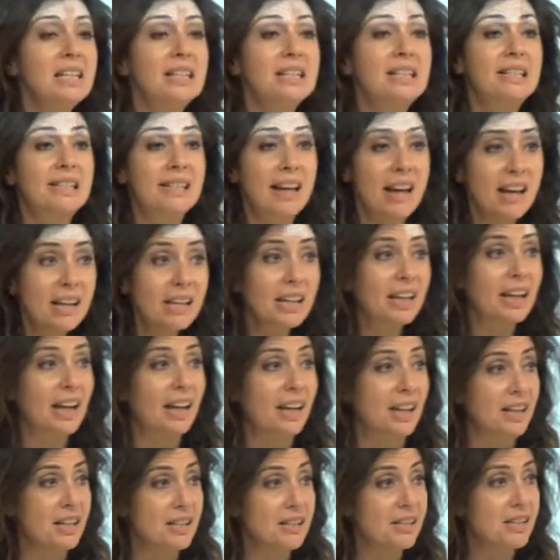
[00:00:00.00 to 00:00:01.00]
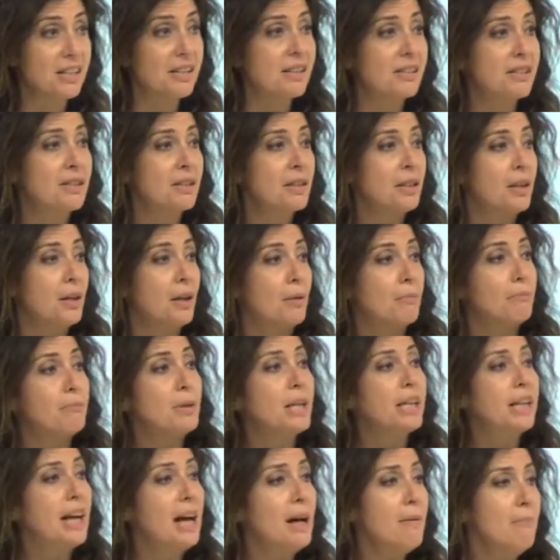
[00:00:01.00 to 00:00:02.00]
in some cases,
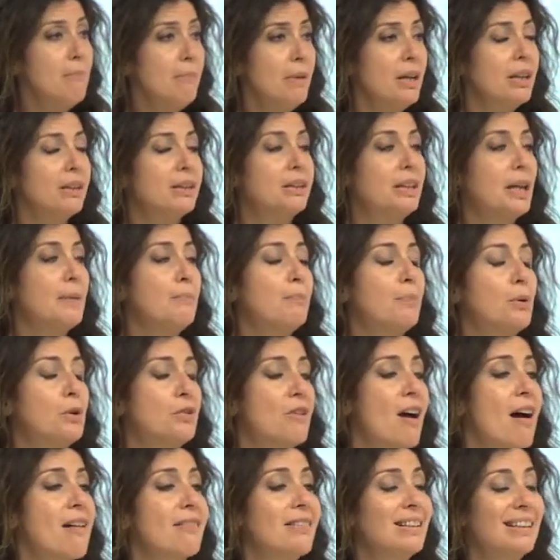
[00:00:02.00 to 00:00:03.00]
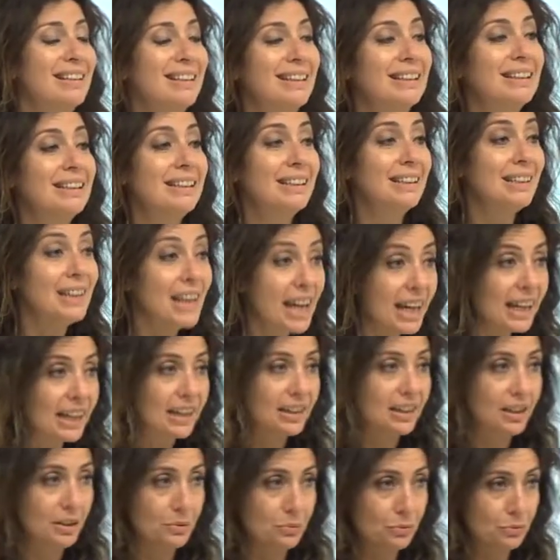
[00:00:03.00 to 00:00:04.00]
become temporarily
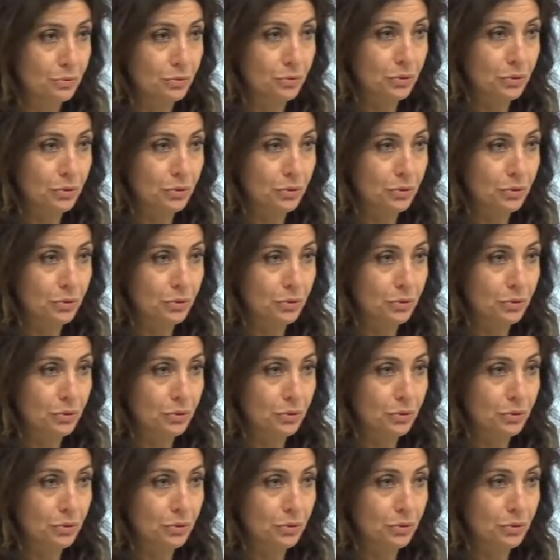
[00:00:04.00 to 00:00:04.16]
negative.